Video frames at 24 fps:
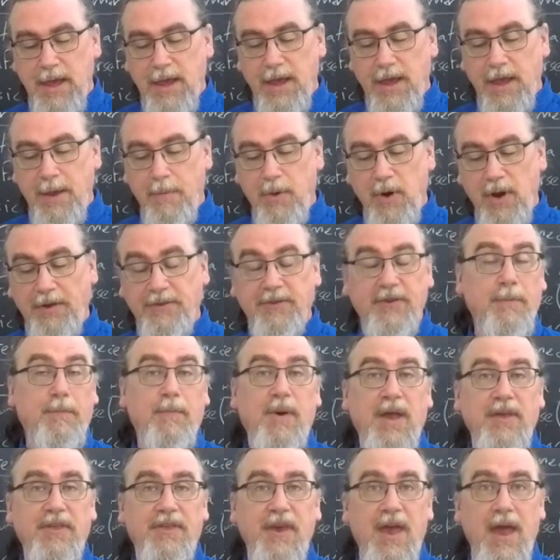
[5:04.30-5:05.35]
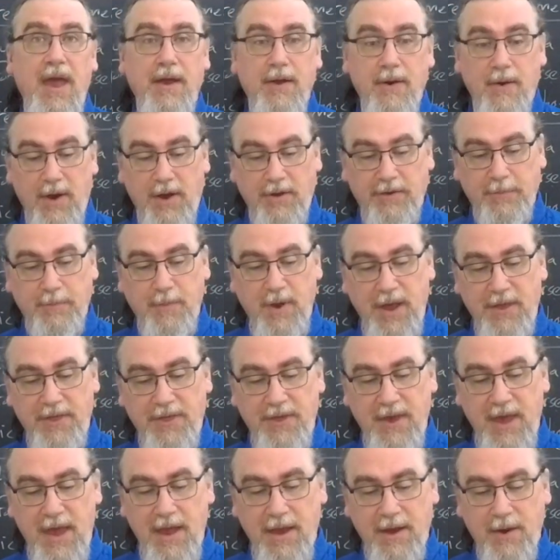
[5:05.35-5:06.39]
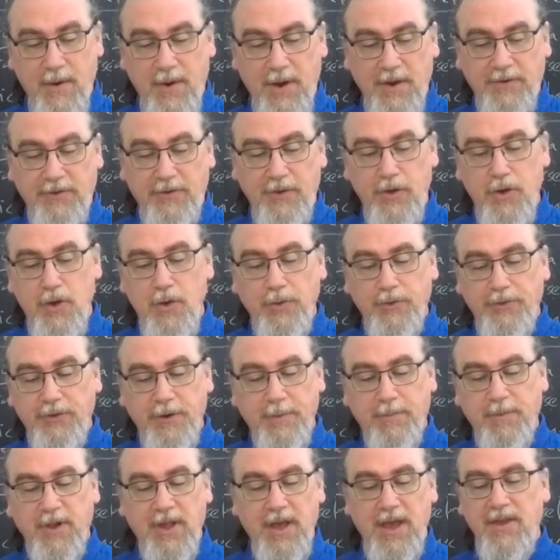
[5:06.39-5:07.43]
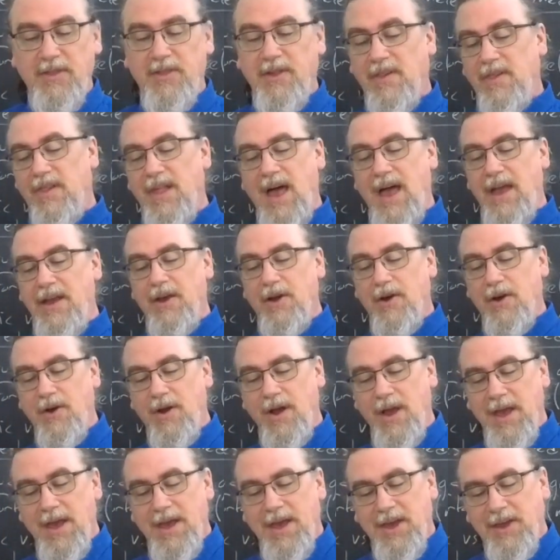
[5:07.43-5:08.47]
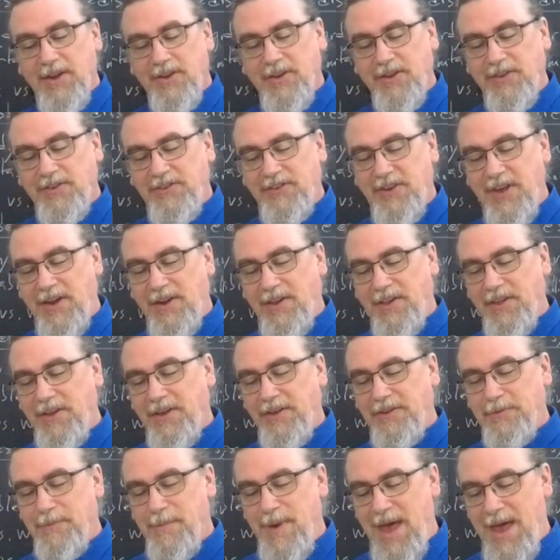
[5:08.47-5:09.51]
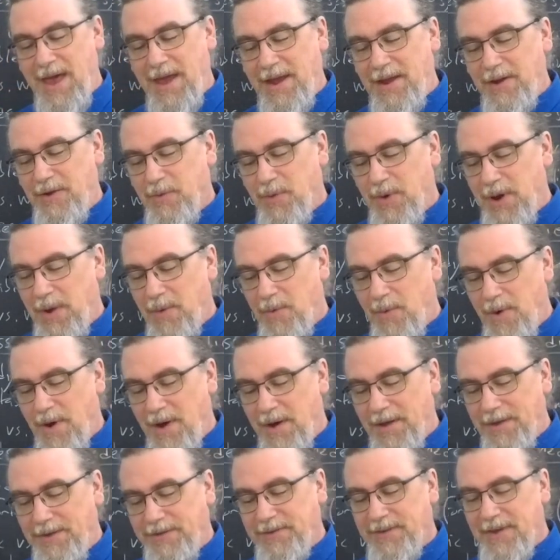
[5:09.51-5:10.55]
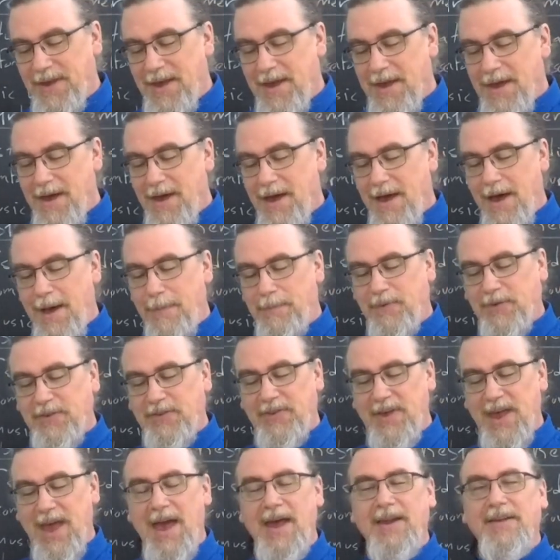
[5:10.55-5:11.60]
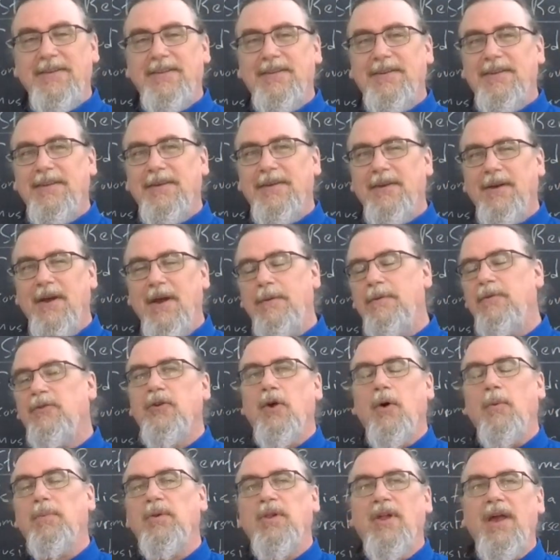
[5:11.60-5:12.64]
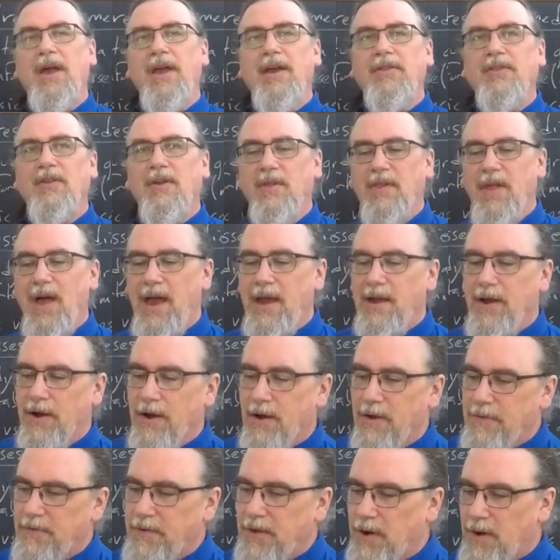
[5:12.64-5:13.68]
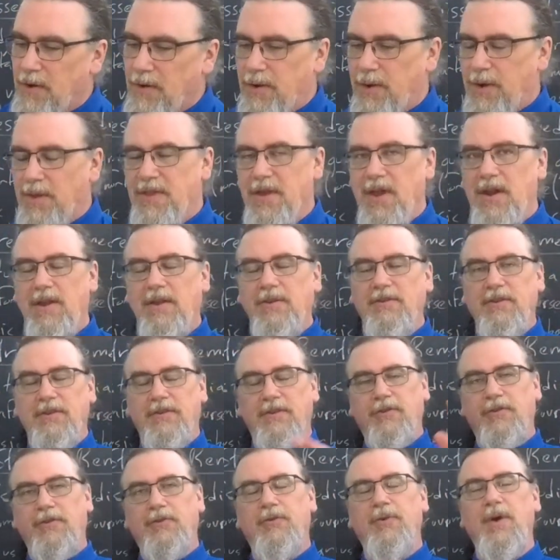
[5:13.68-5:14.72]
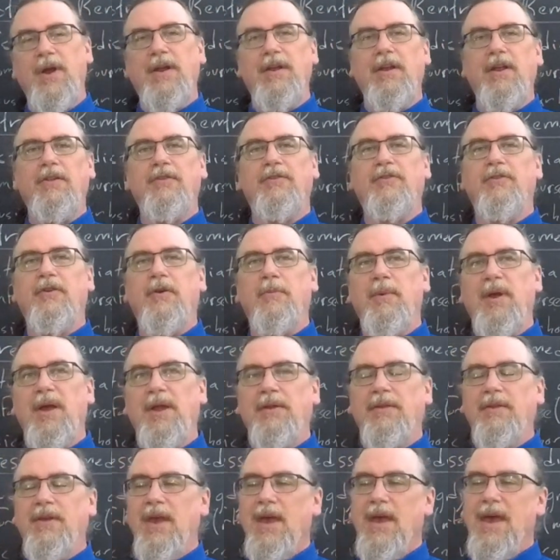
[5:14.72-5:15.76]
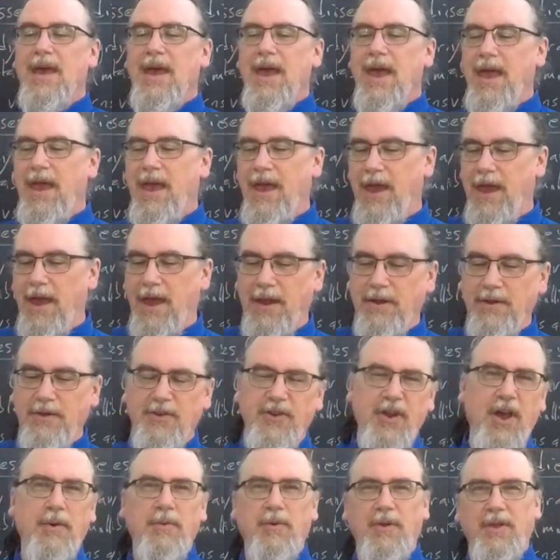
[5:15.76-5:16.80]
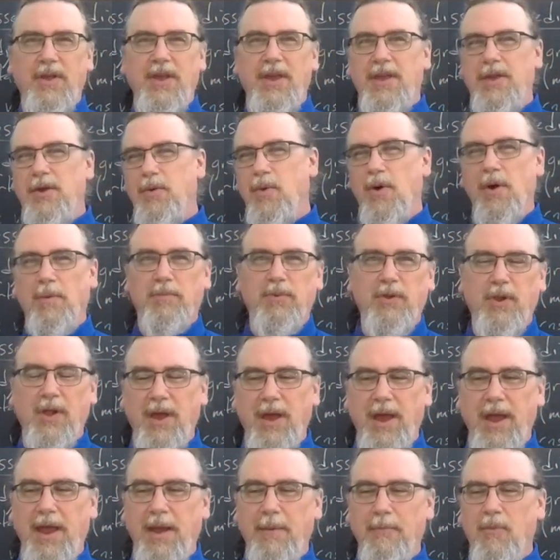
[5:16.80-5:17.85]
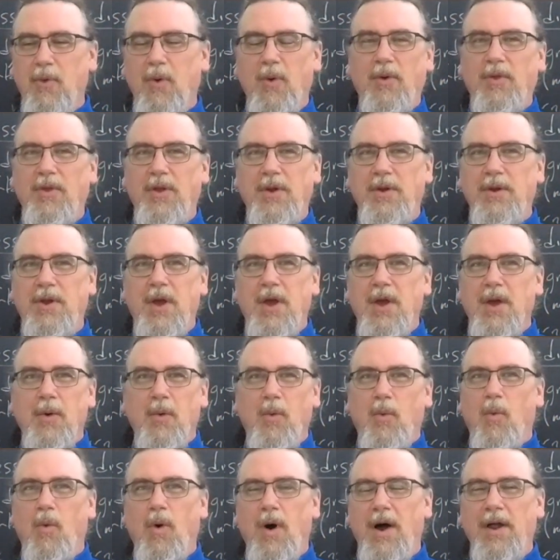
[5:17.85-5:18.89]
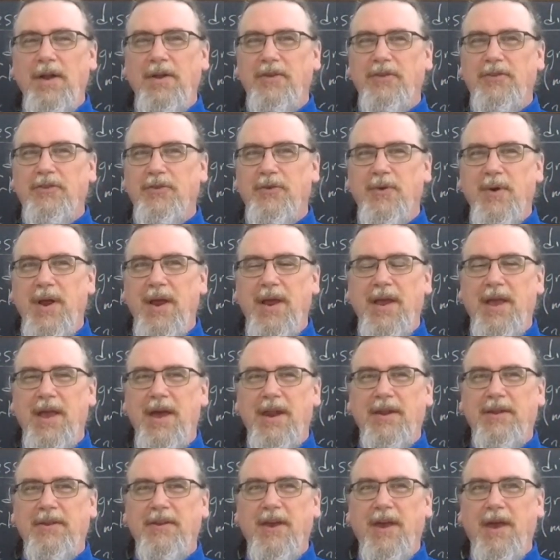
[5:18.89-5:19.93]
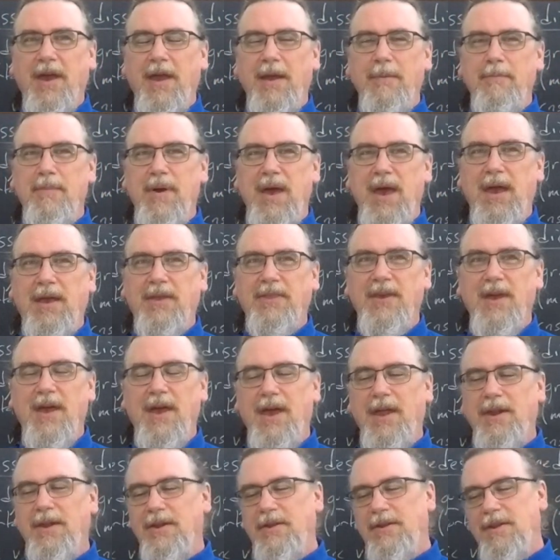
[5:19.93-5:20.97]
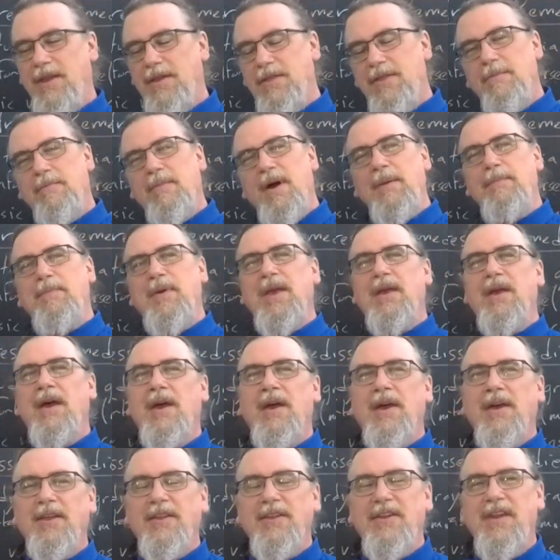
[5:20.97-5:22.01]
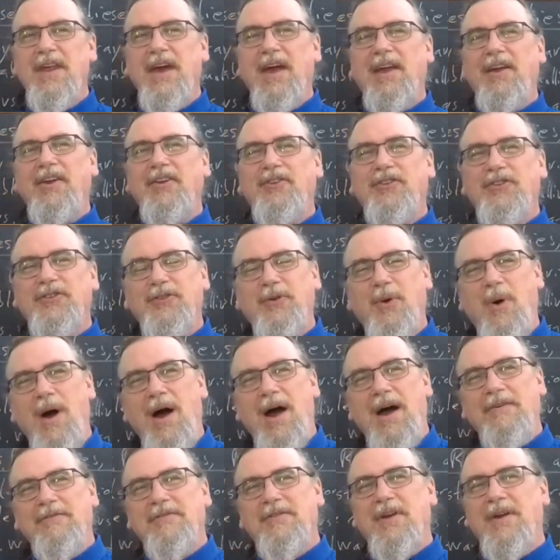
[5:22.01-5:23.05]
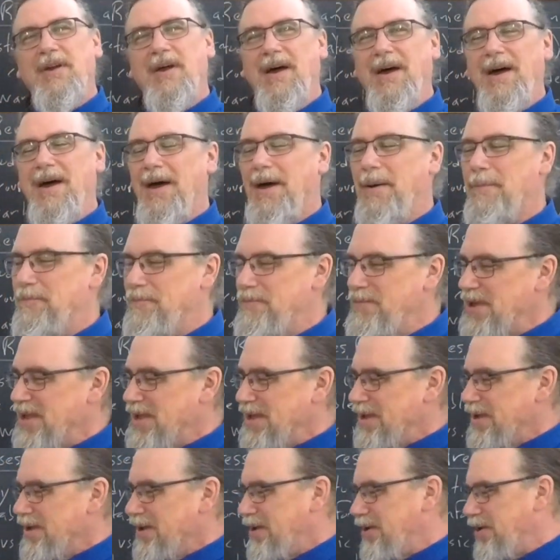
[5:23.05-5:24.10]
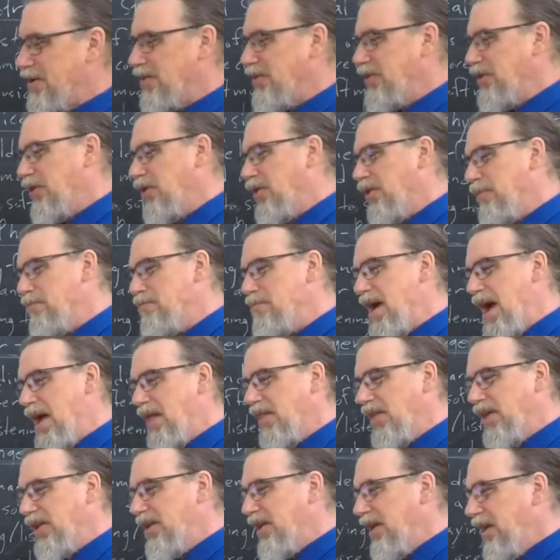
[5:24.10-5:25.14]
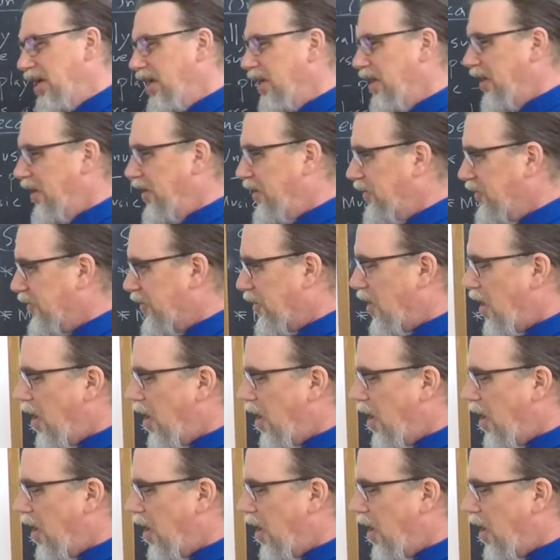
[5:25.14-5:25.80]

He brings up Pythagoras. Pythagoras used to play the lyre to settle his mind when it was upset. And so playing the lyre, if you don't know what that is, it's a stringed instrument, and generally you weren't playing more than one string at a time back then, and it might be nice, soft, little melodies or